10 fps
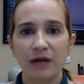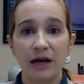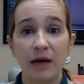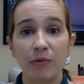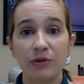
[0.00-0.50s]
a
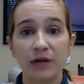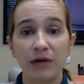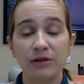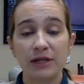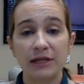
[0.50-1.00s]
couples
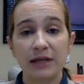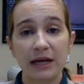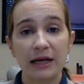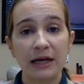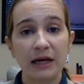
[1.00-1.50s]
counseling
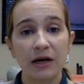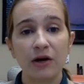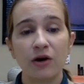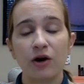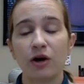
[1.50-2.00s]
technique
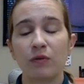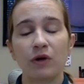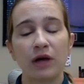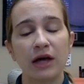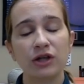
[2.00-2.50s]
or a
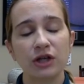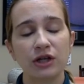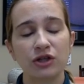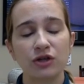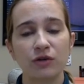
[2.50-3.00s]
communication
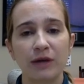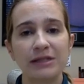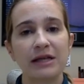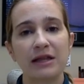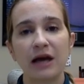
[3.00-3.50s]
issue, you
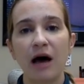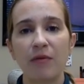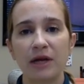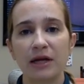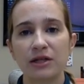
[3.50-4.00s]
might say the
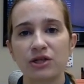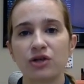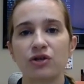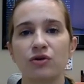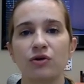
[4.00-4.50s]
Gottman
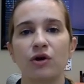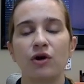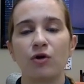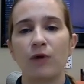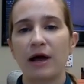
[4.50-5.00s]
Institute
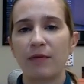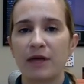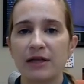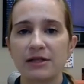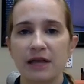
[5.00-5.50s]

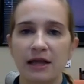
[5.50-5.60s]
recommends,